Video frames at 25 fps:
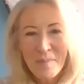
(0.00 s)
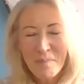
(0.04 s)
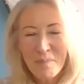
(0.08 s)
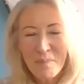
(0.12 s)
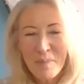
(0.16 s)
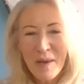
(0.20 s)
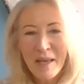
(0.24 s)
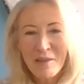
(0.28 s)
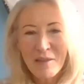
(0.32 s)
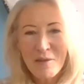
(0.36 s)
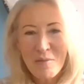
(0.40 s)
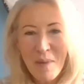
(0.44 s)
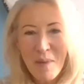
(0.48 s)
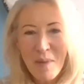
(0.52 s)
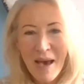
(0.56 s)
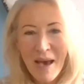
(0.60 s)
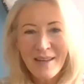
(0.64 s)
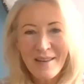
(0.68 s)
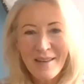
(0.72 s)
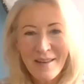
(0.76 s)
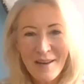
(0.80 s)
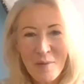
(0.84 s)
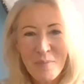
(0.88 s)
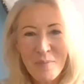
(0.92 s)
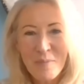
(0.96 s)
pick the
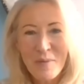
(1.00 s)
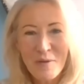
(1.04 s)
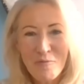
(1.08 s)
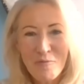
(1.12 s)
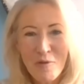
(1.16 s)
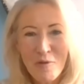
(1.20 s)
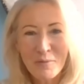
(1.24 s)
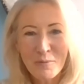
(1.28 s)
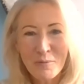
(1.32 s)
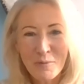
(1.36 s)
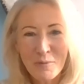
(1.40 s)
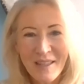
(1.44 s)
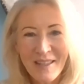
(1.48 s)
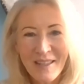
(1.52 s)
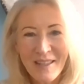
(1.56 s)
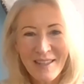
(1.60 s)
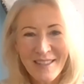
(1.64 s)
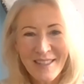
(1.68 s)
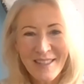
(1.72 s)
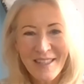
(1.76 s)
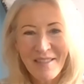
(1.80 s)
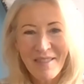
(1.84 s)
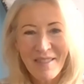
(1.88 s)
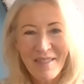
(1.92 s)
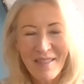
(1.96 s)
baton up and run with it,
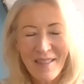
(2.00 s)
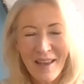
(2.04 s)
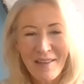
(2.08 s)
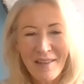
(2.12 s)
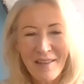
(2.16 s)
didn't they?